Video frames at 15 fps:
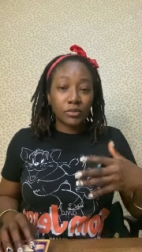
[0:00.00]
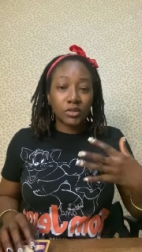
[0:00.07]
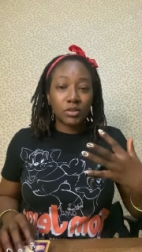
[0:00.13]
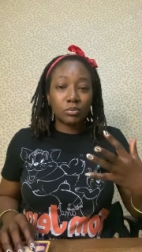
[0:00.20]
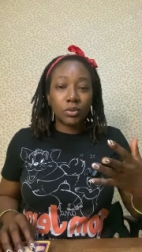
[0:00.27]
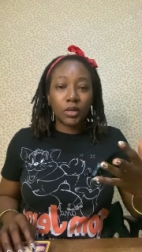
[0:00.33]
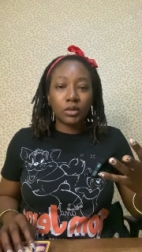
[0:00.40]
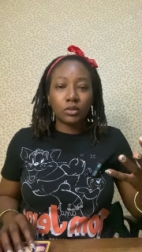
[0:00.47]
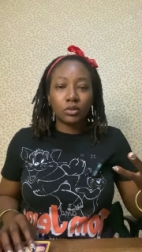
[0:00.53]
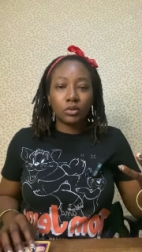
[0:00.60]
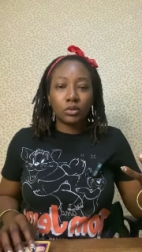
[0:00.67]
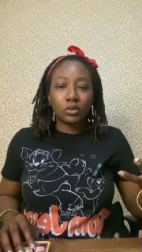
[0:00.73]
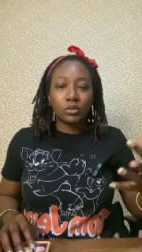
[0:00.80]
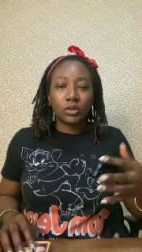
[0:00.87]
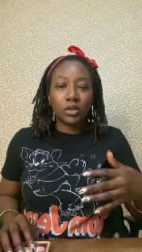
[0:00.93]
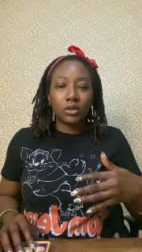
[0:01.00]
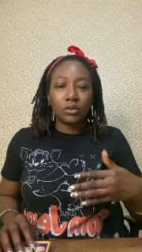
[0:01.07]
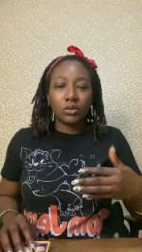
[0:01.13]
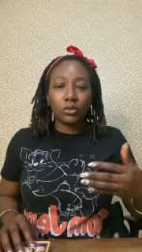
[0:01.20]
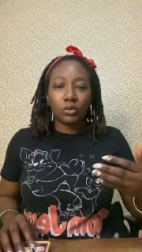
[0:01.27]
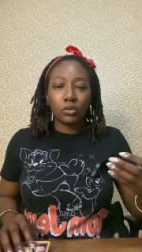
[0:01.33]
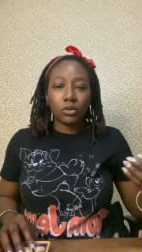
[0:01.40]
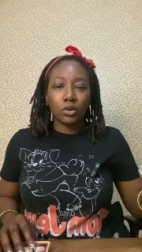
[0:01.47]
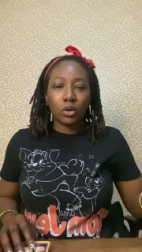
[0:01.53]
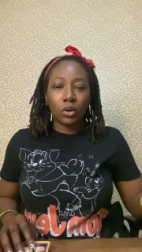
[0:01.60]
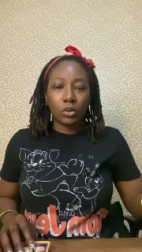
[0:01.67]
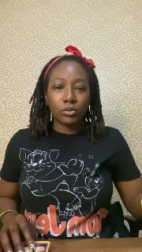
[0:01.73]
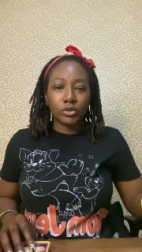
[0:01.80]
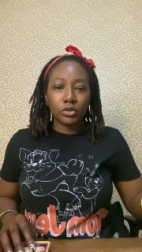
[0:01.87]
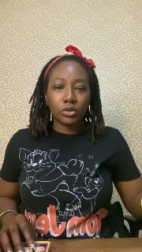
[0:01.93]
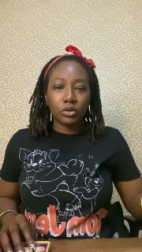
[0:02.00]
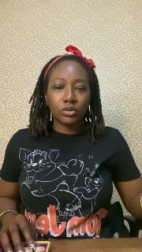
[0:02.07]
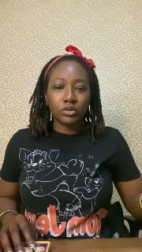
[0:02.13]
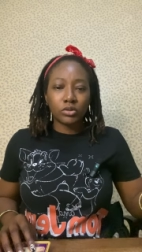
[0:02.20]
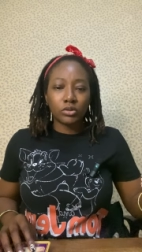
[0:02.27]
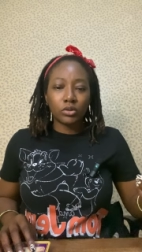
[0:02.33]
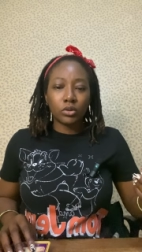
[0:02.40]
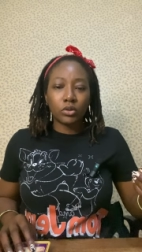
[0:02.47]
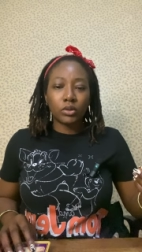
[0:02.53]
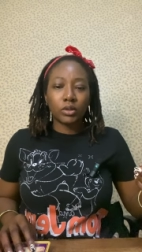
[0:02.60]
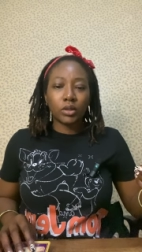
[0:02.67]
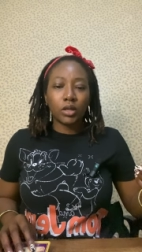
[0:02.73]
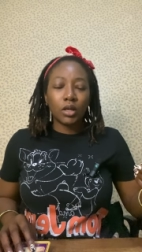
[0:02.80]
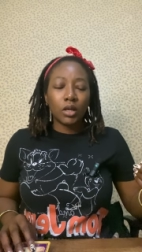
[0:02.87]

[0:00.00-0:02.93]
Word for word: spend on looking through your options, on